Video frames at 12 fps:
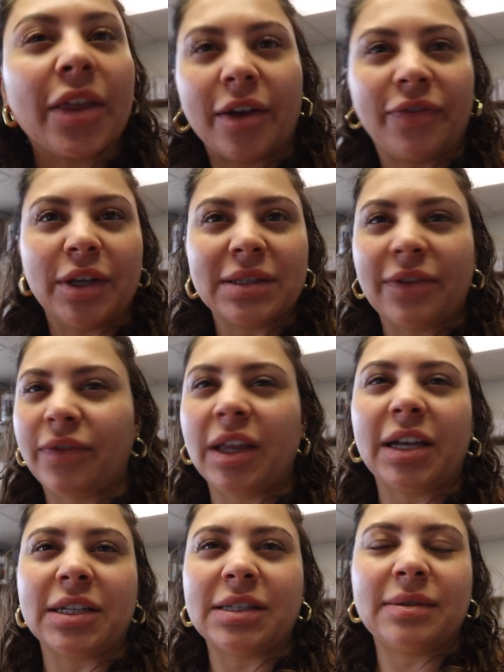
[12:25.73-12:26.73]
that feels I feel
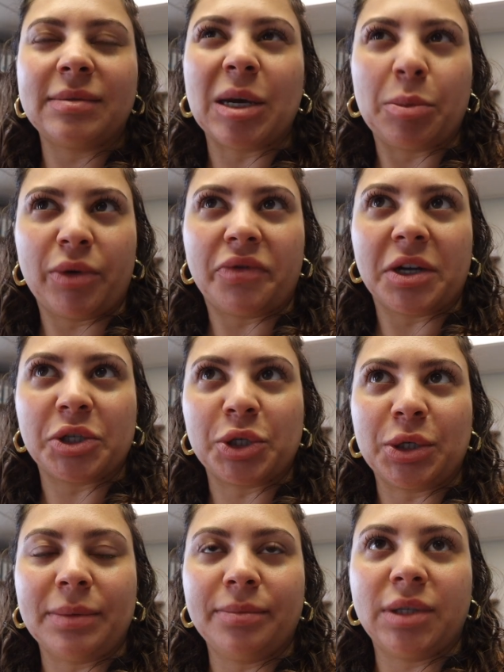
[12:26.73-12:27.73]
like it's unprofessional